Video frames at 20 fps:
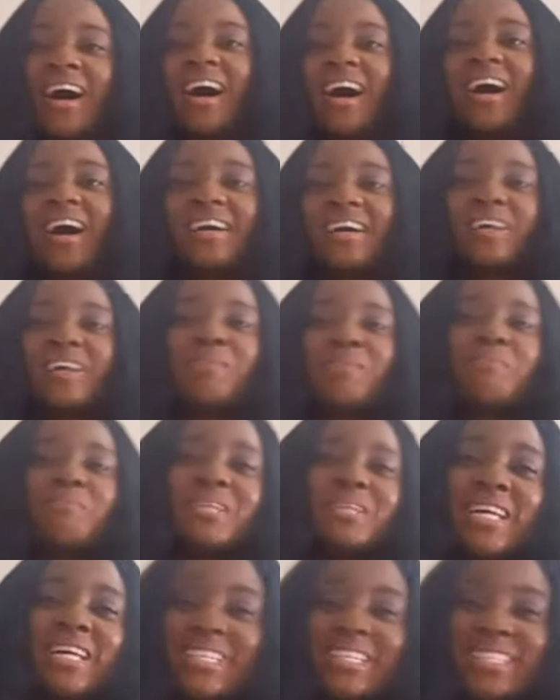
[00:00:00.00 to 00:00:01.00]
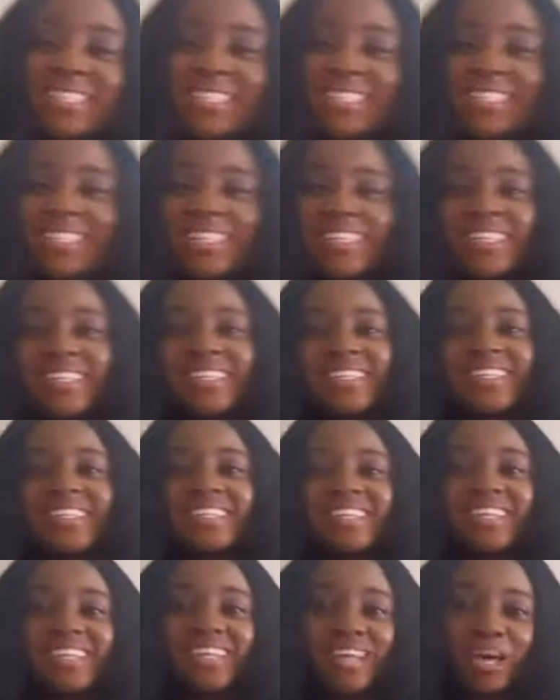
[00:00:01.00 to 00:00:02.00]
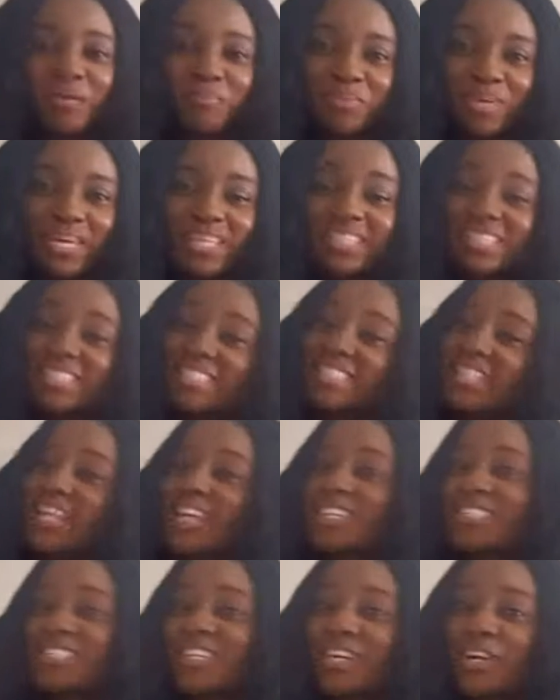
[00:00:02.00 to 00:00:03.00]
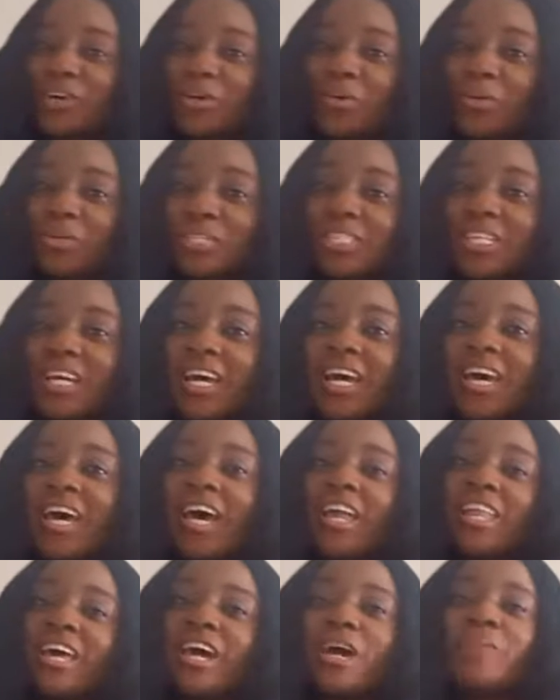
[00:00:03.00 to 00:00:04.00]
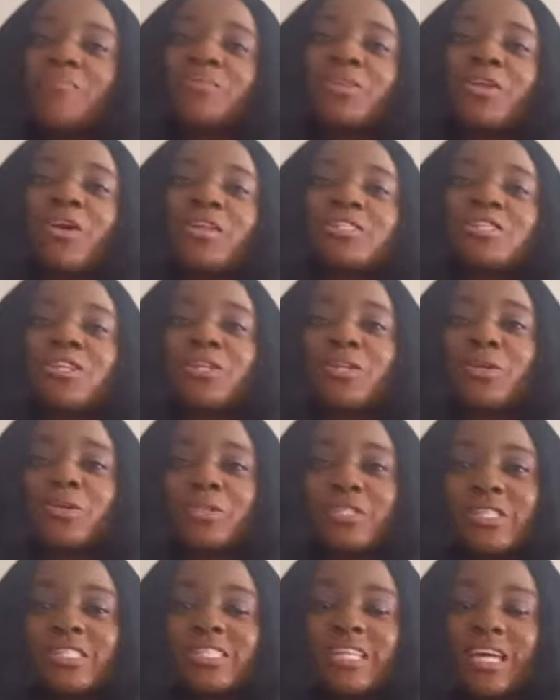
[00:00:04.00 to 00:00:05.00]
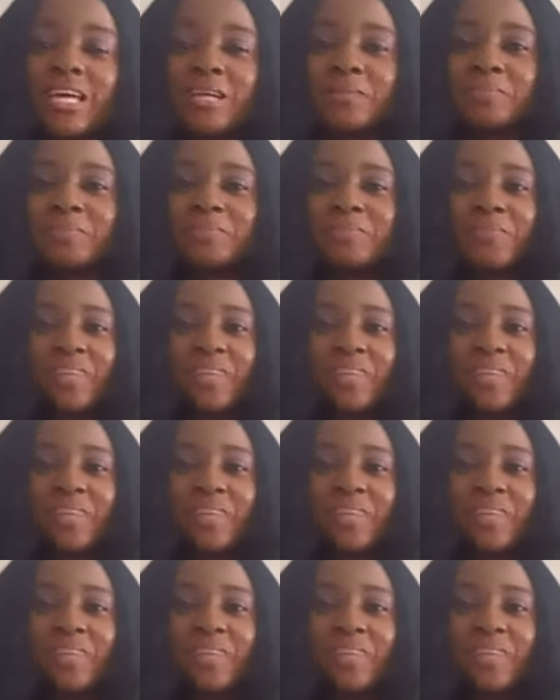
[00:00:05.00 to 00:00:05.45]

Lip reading: I am Blessing Ingyape, the dyslexia coach, and I am not alone today.